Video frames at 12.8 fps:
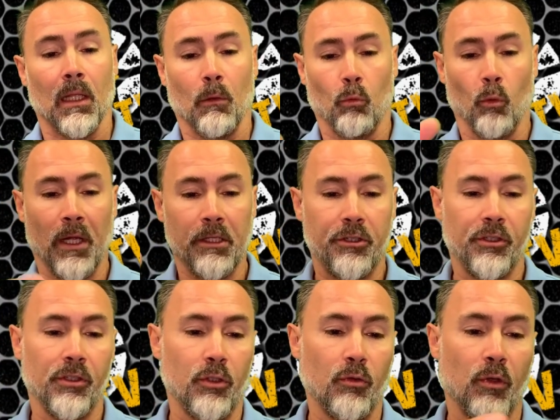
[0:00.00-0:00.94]

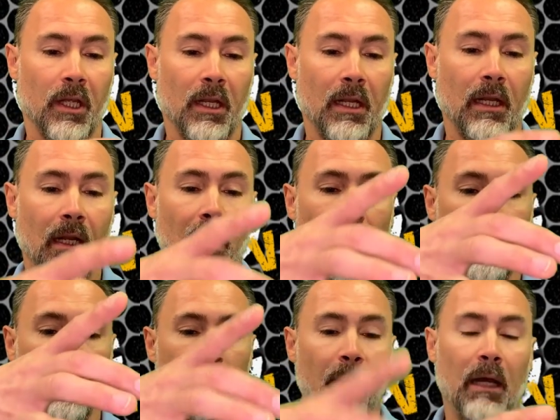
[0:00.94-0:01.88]
Which you can
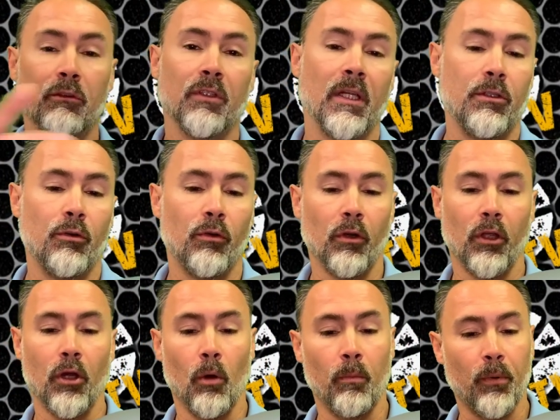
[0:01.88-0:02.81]
mount your
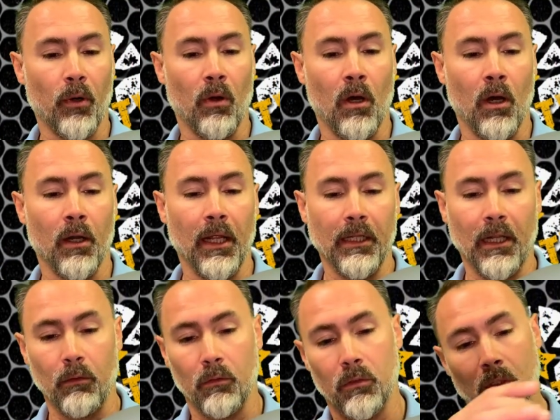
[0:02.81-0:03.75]
GoPro on, and
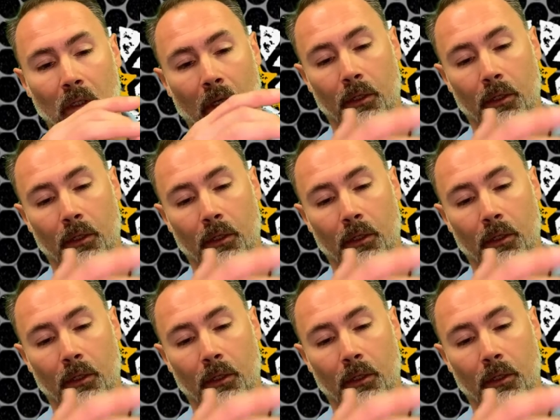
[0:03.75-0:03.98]
then